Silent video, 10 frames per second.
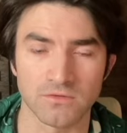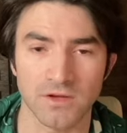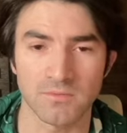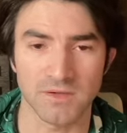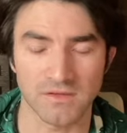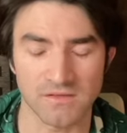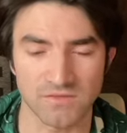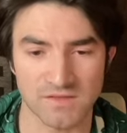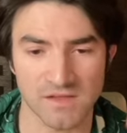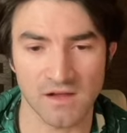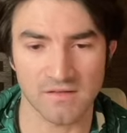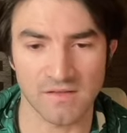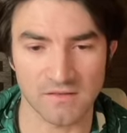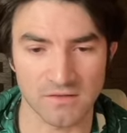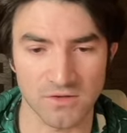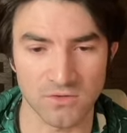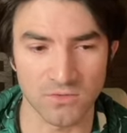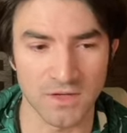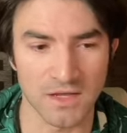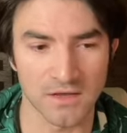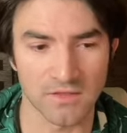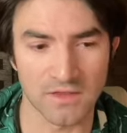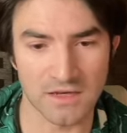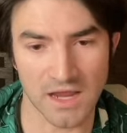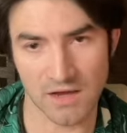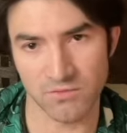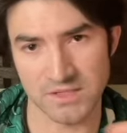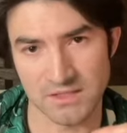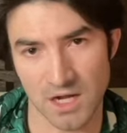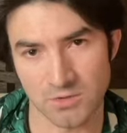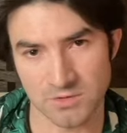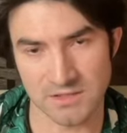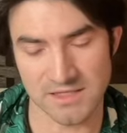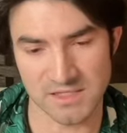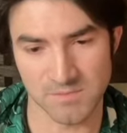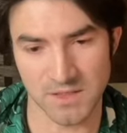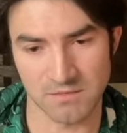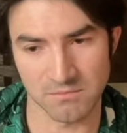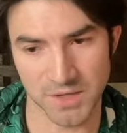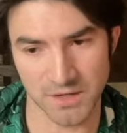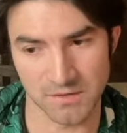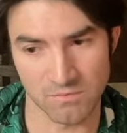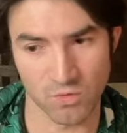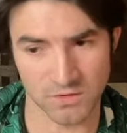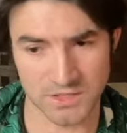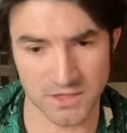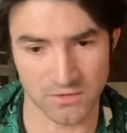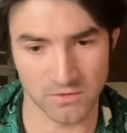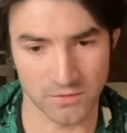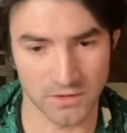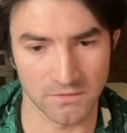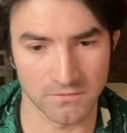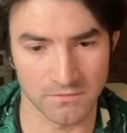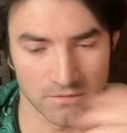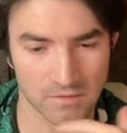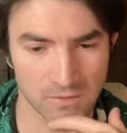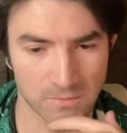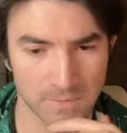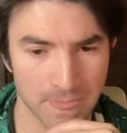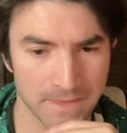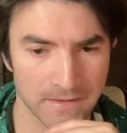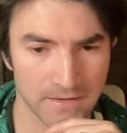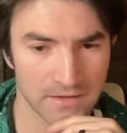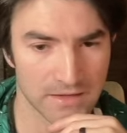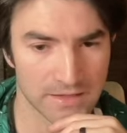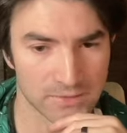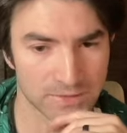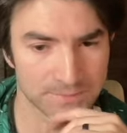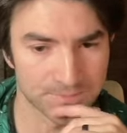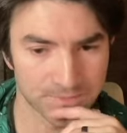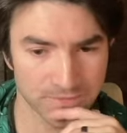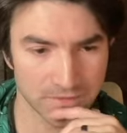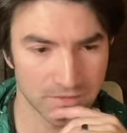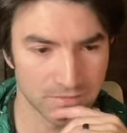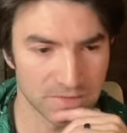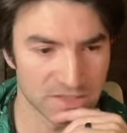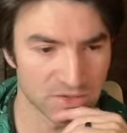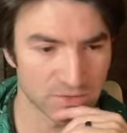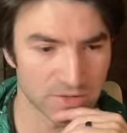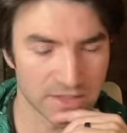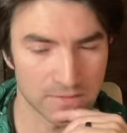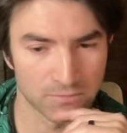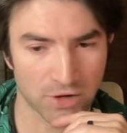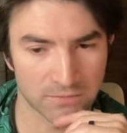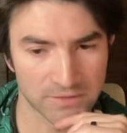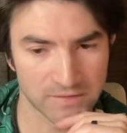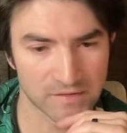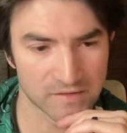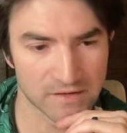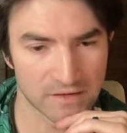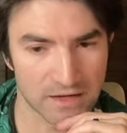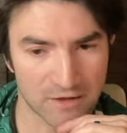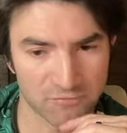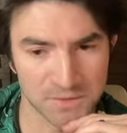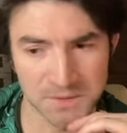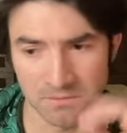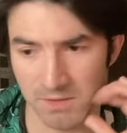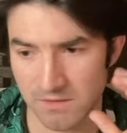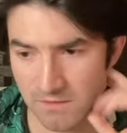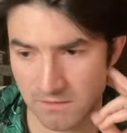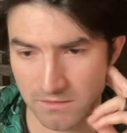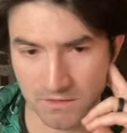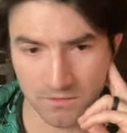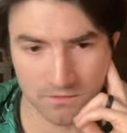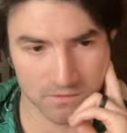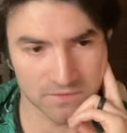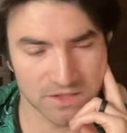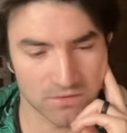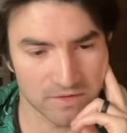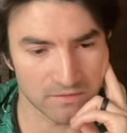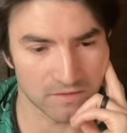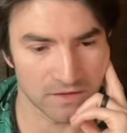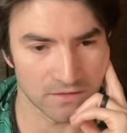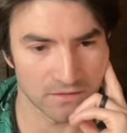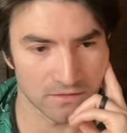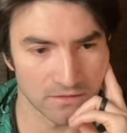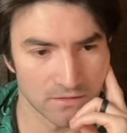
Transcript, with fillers: right? Because if the stock stays low, then every dollar that they spend buys more shares, right? So, anyway, I mean, you're looking at probably 16.5 million by the end of the year of shares outstanding.